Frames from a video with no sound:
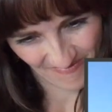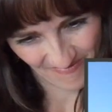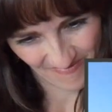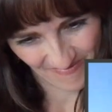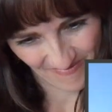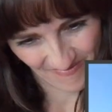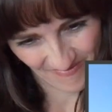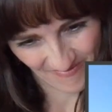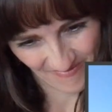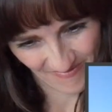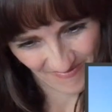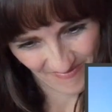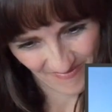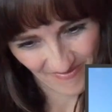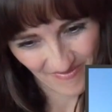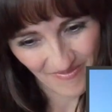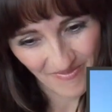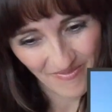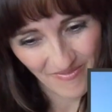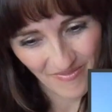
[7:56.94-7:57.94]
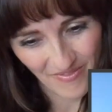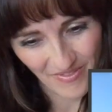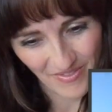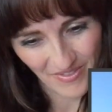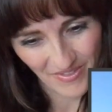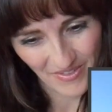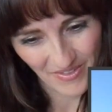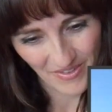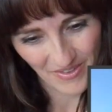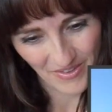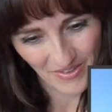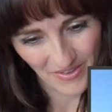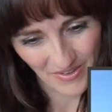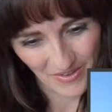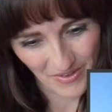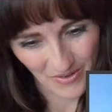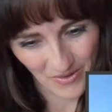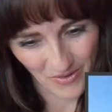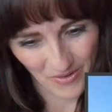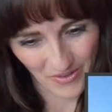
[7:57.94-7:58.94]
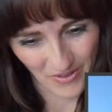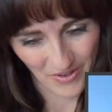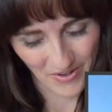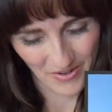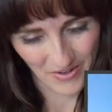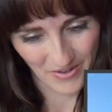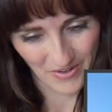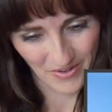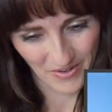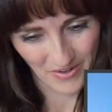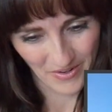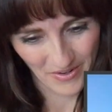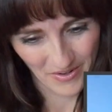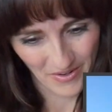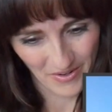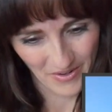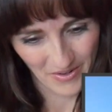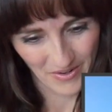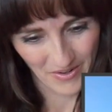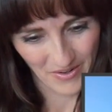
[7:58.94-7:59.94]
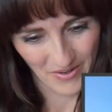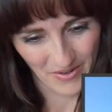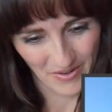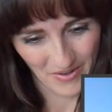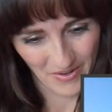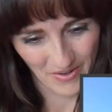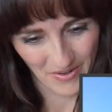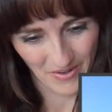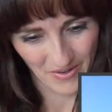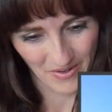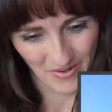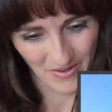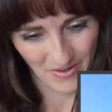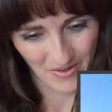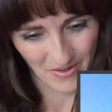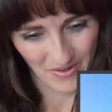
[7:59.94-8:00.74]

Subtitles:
This person isn't speaking.